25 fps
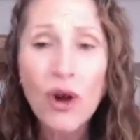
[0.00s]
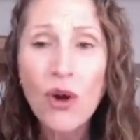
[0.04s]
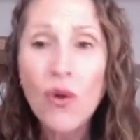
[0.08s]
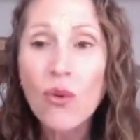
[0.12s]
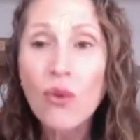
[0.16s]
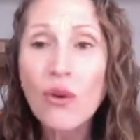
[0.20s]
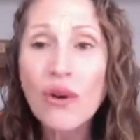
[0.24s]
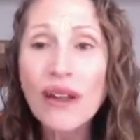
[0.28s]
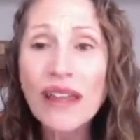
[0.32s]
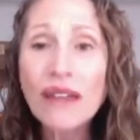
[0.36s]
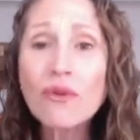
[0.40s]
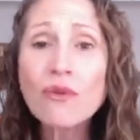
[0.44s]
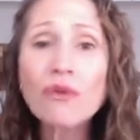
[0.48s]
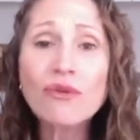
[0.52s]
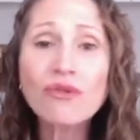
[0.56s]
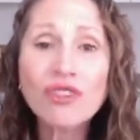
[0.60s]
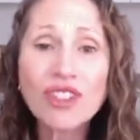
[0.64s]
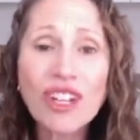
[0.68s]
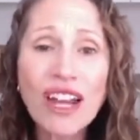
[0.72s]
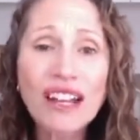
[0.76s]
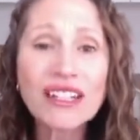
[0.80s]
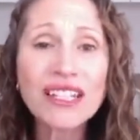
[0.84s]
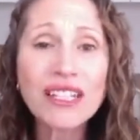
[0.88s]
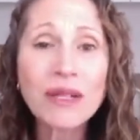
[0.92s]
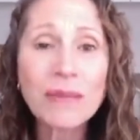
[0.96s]
We will
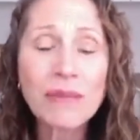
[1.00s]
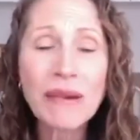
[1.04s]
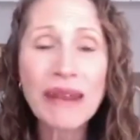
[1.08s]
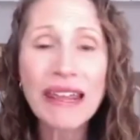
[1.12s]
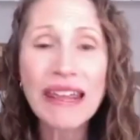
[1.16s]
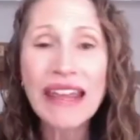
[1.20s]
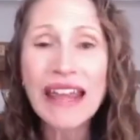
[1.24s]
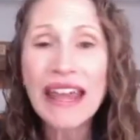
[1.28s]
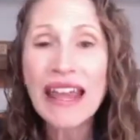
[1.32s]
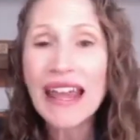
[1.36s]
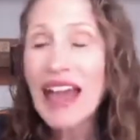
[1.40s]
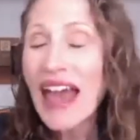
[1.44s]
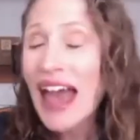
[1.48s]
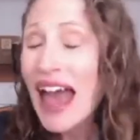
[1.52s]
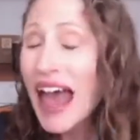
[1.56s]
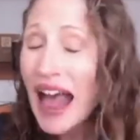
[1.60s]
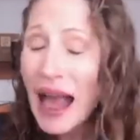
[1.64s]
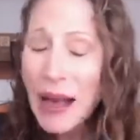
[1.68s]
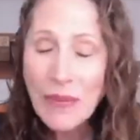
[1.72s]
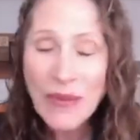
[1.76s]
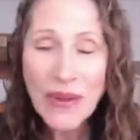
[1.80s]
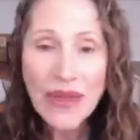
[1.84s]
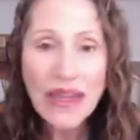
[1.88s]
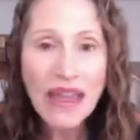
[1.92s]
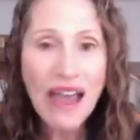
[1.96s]
just be
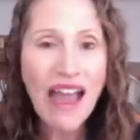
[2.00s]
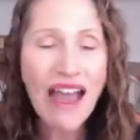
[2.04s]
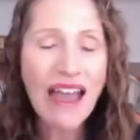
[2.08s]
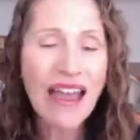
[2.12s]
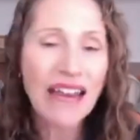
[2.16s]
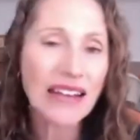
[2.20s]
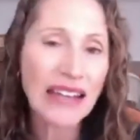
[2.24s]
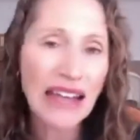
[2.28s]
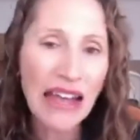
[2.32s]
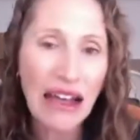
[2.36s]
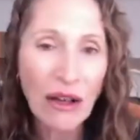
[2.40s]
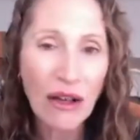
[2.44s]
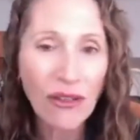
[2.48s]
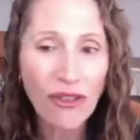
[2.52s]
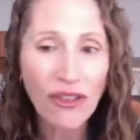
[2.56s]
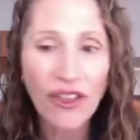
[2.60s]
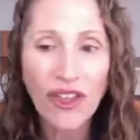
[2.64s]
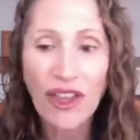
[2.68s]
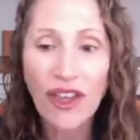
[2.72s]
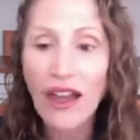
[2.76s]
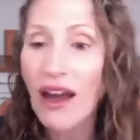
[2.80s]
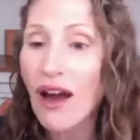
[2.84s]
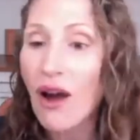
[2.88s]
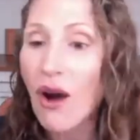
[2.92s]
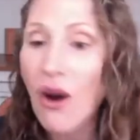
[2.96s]
happier and
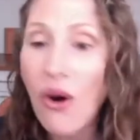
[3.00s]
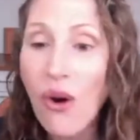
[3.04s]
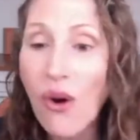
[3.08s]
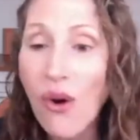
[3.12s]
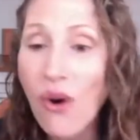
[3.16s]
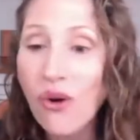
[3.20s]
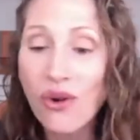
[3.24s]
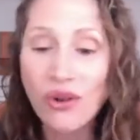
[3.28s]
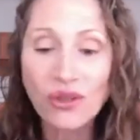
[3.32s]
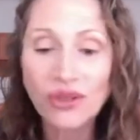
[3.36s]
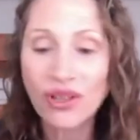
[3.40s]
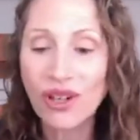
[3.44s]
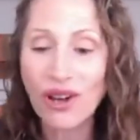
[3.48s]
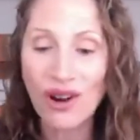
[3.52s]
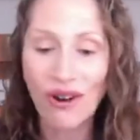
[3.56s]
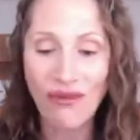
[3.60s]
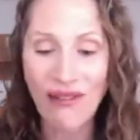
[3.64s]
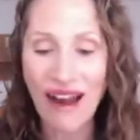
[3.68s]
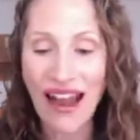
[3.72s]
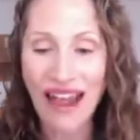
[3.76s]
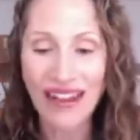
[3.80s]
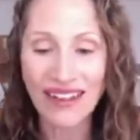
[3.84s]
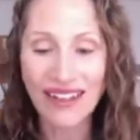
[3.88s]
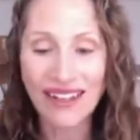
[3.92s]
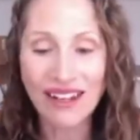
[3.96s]
healthier all
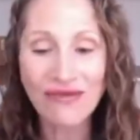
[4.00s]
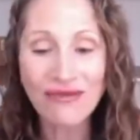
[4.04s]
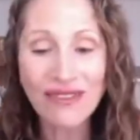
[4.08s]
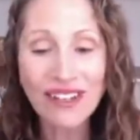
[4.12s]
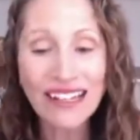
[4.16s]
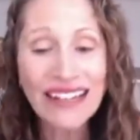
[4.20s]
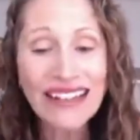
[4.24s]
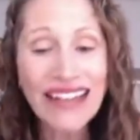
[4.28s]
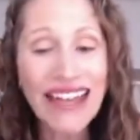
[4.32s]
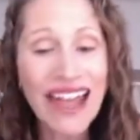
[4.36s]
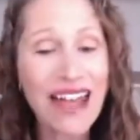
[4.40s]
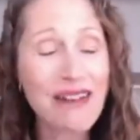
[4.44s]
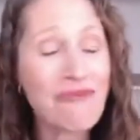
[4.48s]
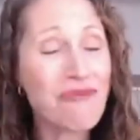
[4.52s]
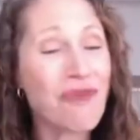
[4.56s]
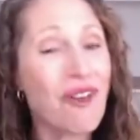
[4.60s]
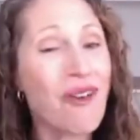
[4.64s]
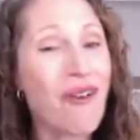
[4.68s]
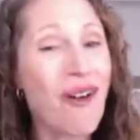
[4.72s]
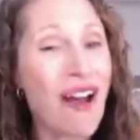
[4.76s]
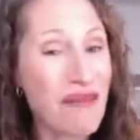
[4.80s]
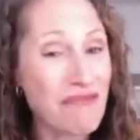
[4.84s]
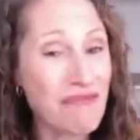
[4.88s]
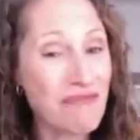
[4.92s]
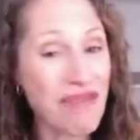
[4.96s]
around. I really am
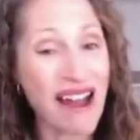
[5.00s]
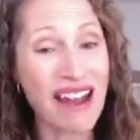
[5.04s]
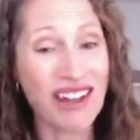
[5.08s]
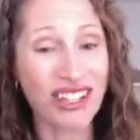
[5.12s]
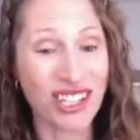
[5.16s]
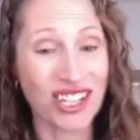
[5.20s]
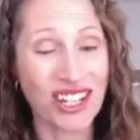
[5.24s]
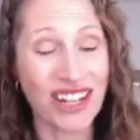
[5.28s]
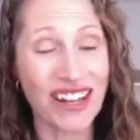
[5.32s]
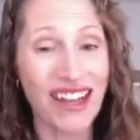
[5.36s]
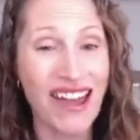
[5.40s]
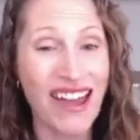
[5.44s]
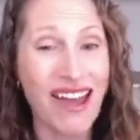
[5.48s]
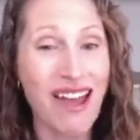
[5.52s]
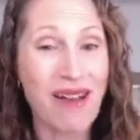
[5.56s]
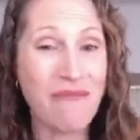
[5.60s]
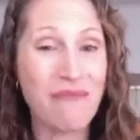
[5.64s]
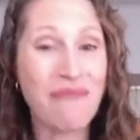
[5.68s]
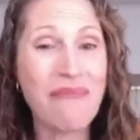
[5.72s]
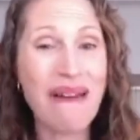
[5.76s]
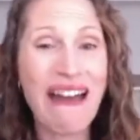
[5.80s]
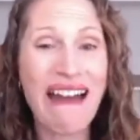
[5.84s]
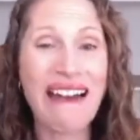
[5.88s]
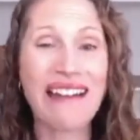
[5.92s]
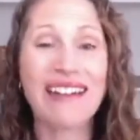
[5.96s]
quite passionate
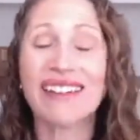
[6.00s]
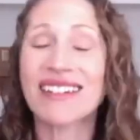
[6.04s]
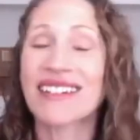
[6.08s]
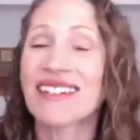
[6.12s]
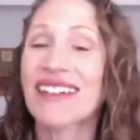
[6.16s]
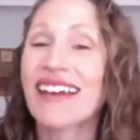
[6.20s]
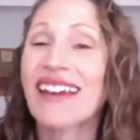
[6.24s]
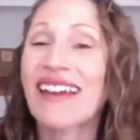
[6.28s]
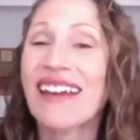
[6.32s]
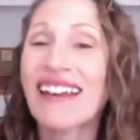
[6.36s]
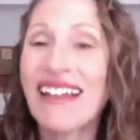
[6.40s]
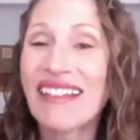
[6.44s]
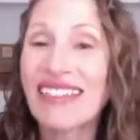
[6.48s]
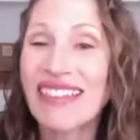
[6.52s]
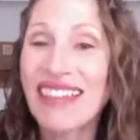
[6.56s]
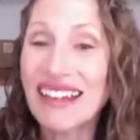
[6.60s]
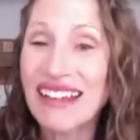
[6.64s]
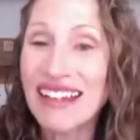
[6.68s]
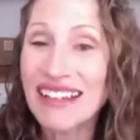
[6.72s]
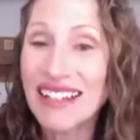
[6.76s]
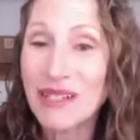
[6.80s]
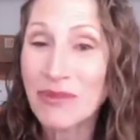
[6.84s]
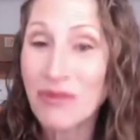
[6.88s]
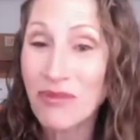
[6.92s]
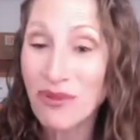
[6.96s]
about
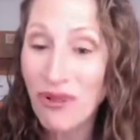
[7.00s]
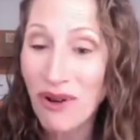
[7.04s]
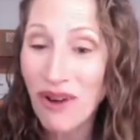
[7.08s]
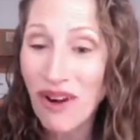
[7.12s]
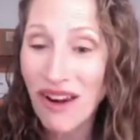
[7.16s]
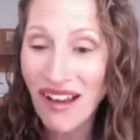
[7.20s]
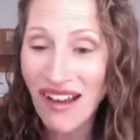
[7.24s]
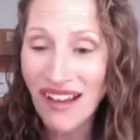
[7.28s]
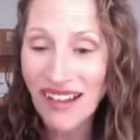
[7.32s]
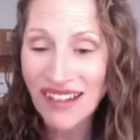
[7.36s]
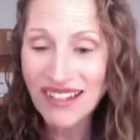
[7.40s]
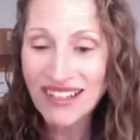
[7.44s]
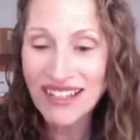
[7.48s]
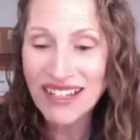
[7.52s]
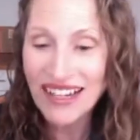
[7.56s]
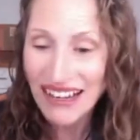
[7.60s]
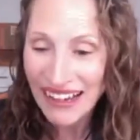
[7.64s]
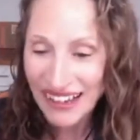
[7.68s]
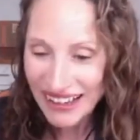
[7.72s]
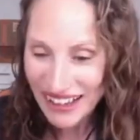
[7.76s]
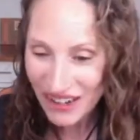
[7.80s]
these products.